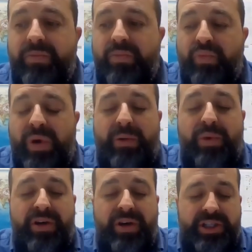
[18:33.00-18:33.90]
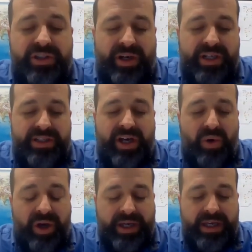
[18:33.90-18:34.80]
Well, we're going to try to start
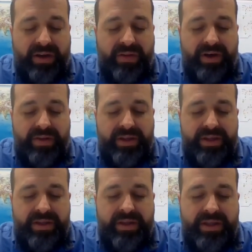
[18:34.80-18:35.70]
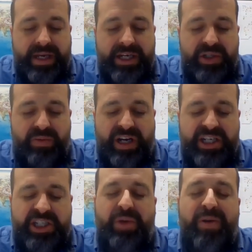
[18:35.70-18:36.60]
working on the dash. I
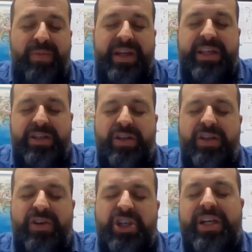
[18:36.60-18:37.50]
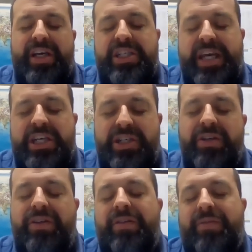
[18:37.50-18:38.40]
assume you mean the sort of
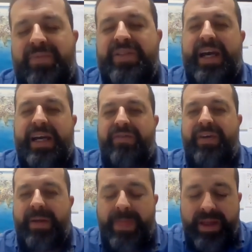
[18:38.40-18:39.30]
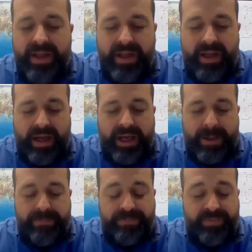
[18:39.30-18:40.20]
visualization side of it.
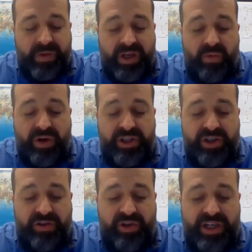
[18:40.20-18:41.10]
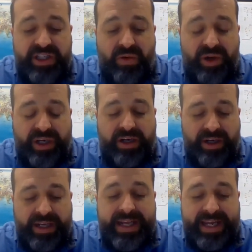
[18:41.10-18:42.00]
We're going to try and start working on
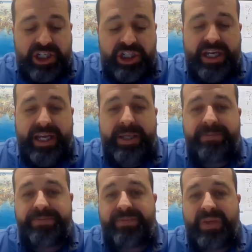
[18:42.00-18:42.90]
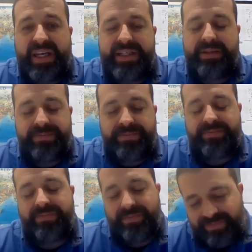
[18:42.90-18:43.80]
it next year, as in
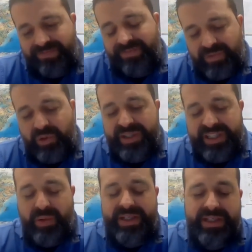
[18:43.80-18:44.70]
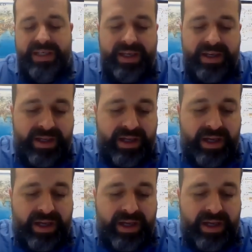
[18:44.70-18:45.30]
2020,